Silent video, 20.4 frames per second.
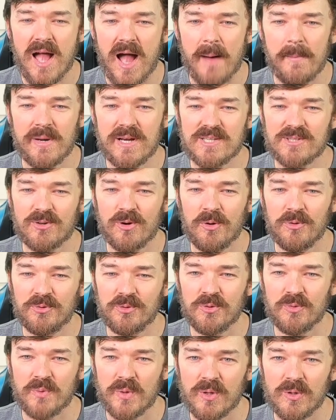I'm going to scroll
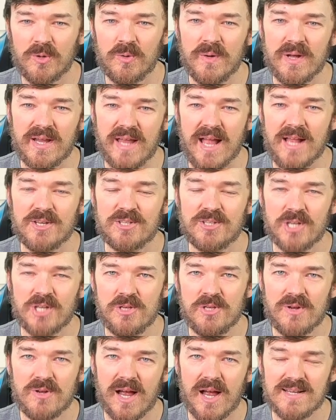through real quick and show
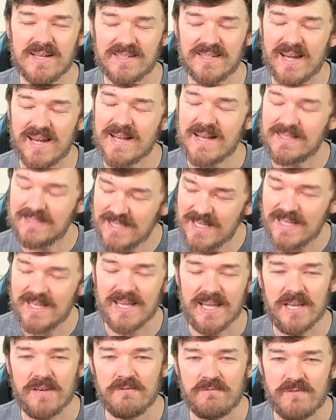you guys that I did
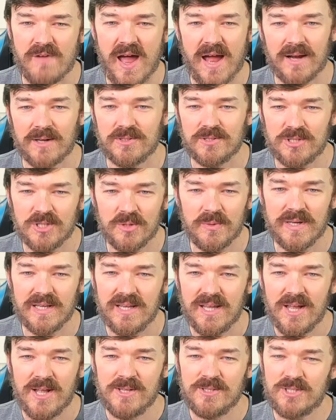in fact do
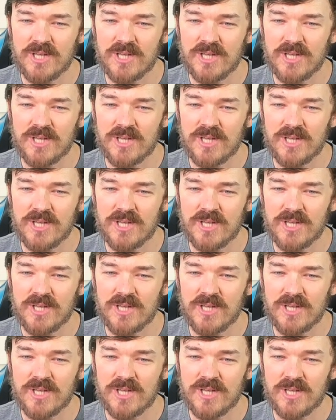it,